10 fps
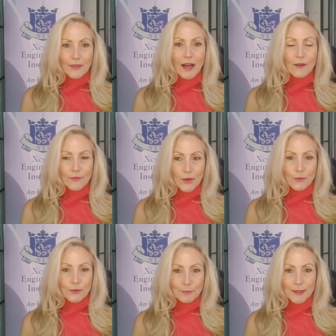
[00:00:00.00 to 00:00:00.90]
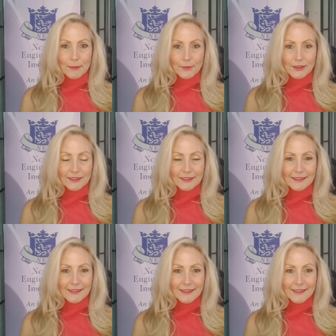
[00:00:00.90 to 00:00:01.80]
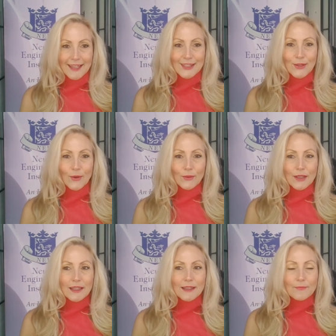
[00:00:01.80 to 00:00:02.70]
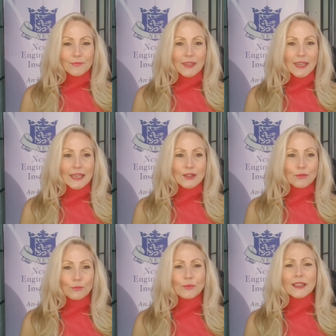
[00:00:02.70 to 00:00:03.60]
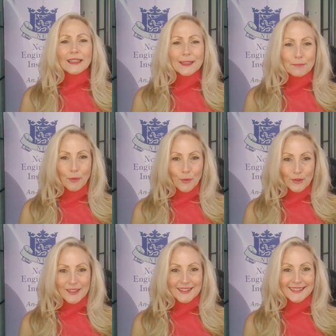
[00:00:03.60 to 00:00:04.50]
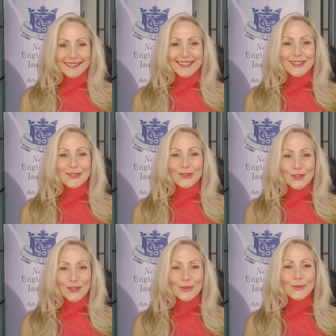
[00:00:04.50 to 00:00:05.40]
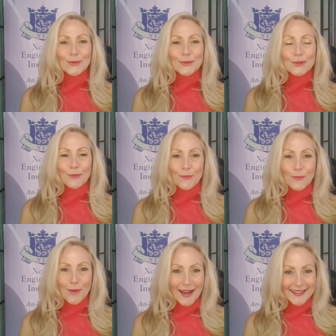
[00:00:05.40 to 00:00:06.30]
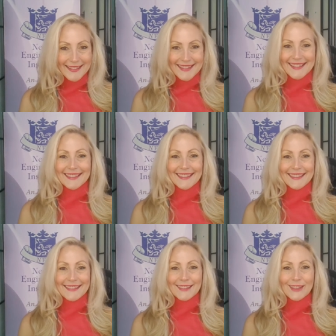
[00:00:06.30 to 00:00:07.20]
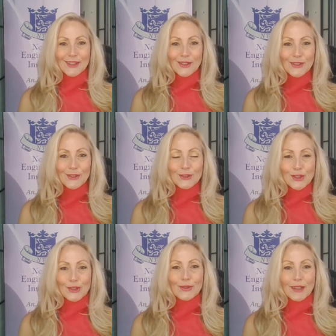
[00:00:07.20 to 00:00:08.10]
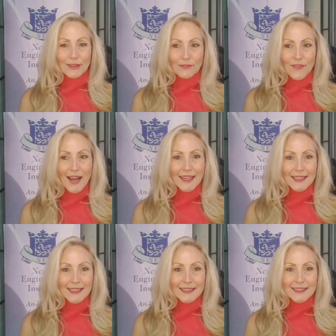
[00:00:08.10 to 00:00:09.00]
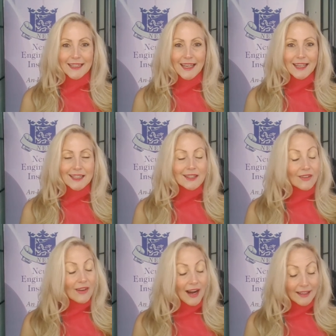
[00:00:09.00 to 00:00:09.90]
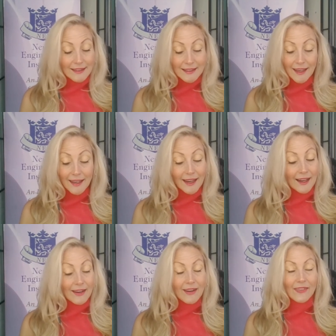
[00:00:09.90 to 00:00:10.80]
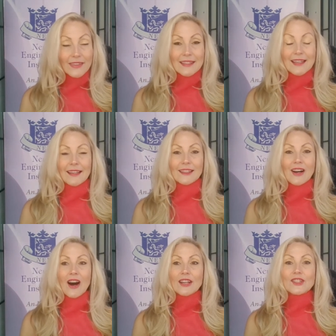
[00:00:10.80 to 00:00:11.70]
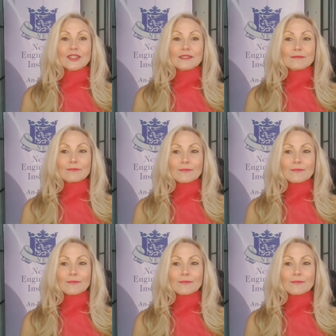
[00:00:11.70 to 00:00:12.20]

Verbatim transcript: of those people. So it's really important that you choose wisely who to confide in. So I say err on the side of caution